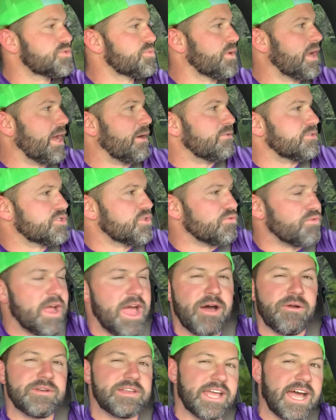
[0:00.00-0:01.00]
when I was
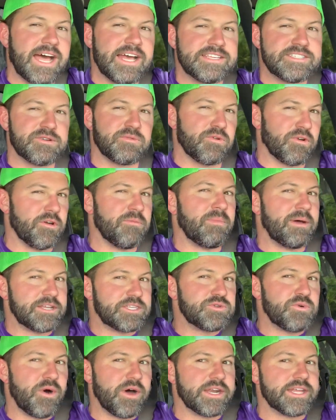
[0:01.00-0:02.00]
around guys that were in my
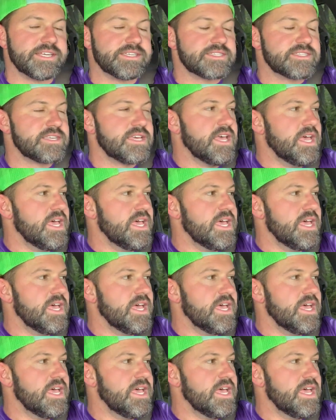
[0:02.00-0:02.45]
20s.